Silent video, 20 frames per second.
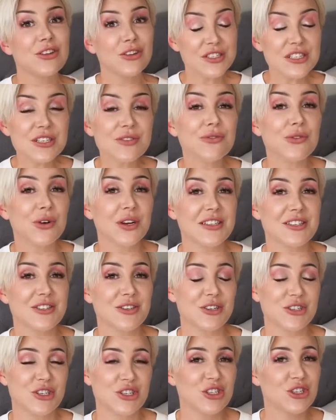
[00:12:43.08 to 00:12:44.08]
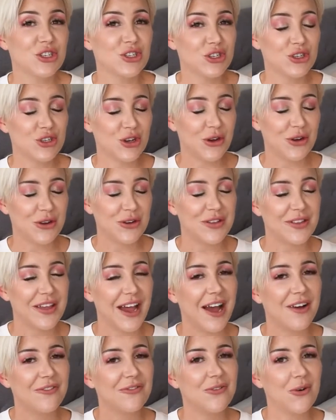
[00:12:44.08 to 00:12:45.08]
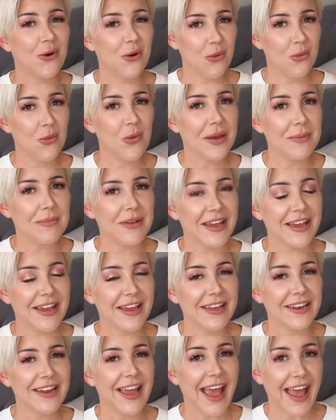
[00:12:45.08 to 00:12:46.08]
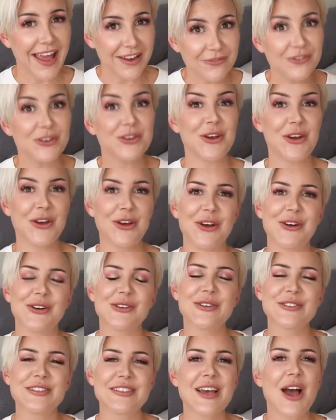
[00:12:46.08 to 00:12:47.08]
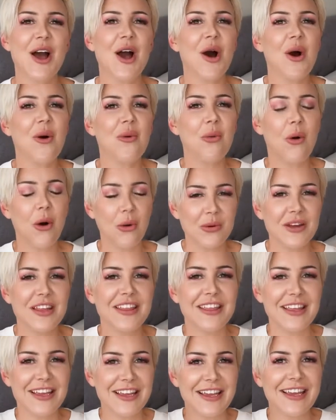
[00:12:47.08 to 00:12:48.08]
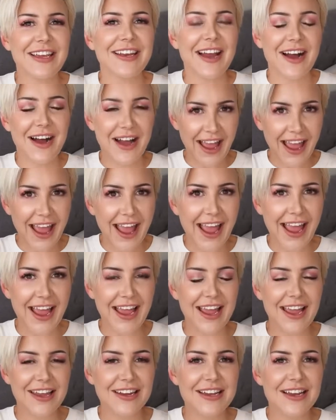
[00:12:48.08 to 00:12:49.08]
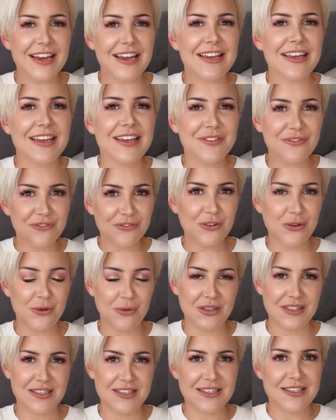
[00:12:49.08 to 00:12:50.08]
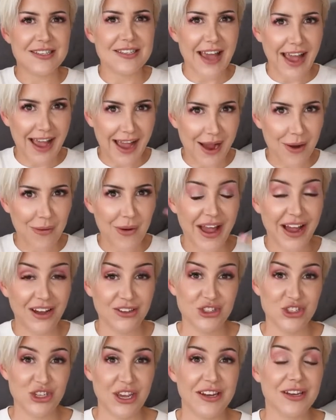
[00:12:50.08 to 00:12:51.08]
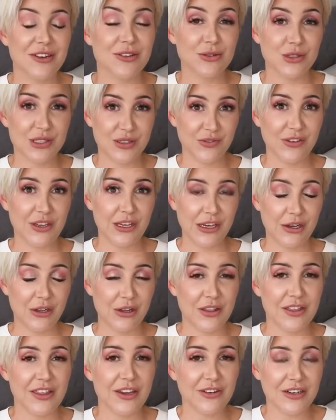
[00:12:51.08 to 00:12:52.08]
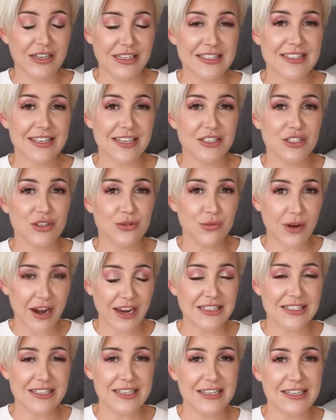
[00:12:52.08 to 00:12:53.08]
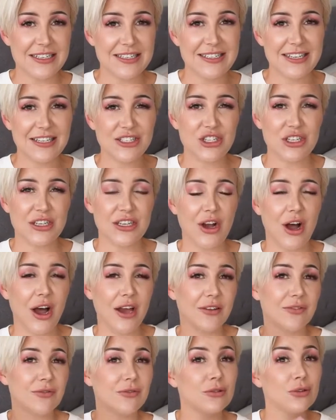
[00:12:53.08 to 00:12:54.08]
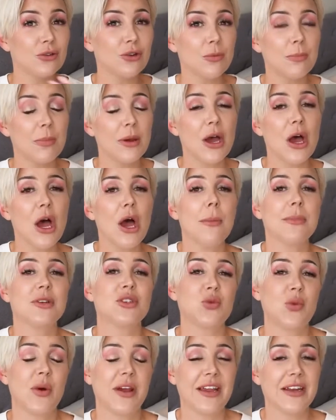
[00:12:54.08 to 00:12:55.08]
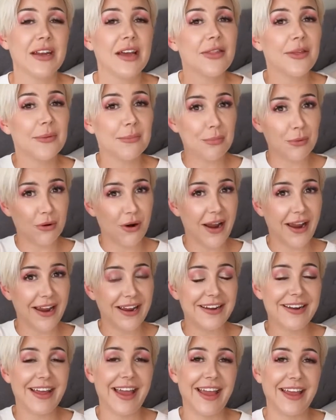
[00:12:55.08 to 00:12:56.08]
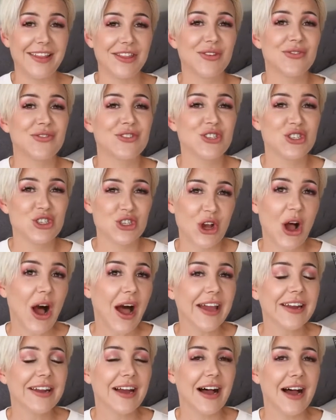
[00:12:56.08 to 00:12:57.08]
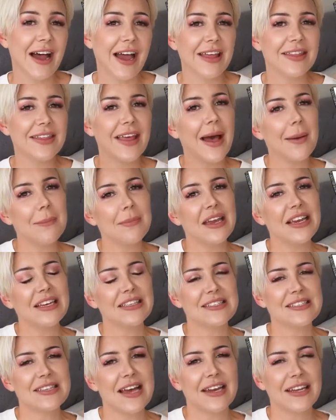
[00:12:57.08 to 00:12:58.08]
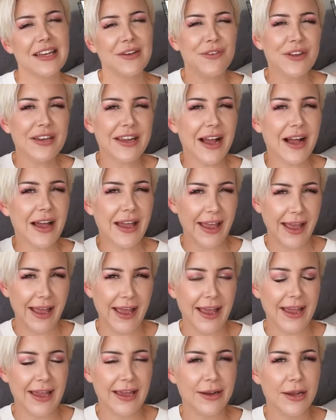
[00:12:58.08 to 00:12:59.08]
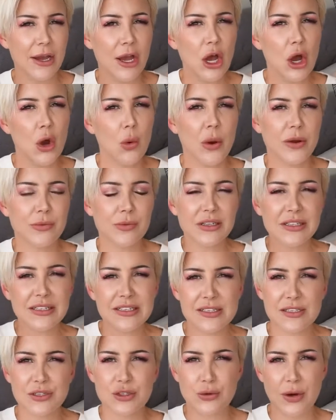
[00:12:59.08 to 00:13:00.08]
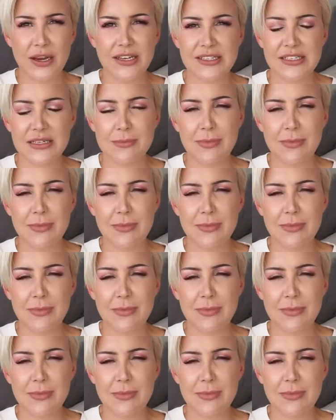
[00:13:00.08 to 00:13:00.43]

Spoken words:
lots of research to show that for women and for girls, what we think in our head influences how our genitals feel. There is a direct, essentially kind of loop between the brain and the vagina. And that means that if in our head we're really stressed